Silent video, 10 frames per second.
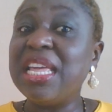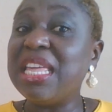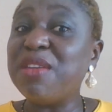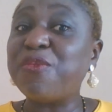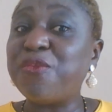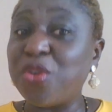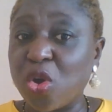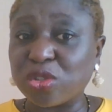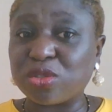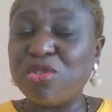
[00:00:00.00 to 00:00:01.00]
If
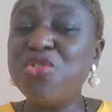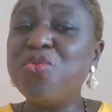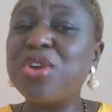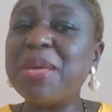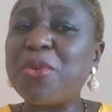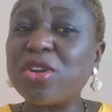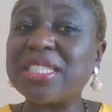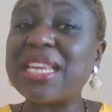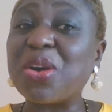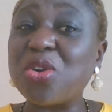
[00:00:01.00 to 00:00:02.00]
not, you will keep
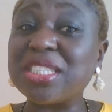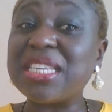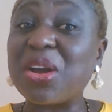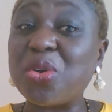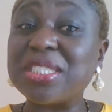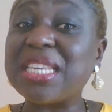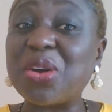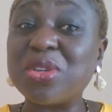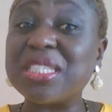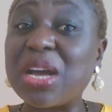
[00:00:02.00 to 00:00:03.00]
cutting and cutting and cutting and
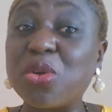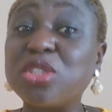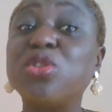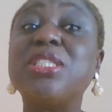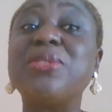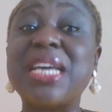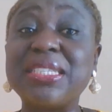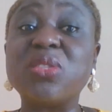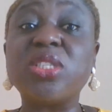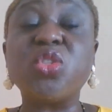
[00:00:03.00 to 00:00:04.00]
cutting and cutting until there is
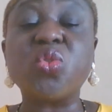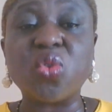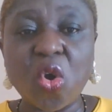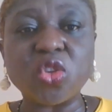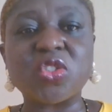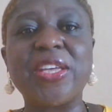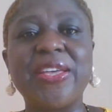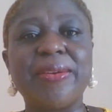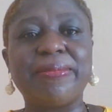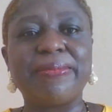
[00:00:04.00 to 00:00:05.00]
nothing to cut
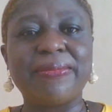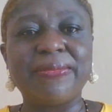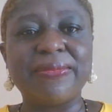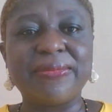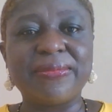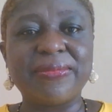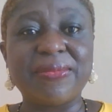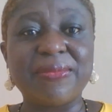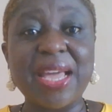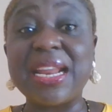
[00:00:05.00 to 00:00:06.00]
again.
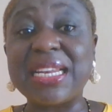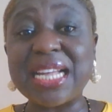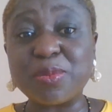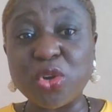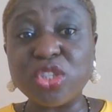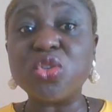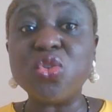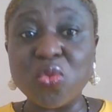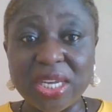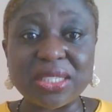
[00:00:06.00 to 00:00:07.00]
And at that point,
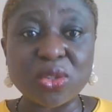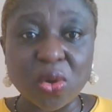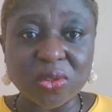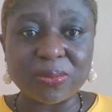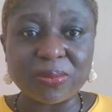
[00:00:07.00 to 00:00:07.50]
you will get stopped.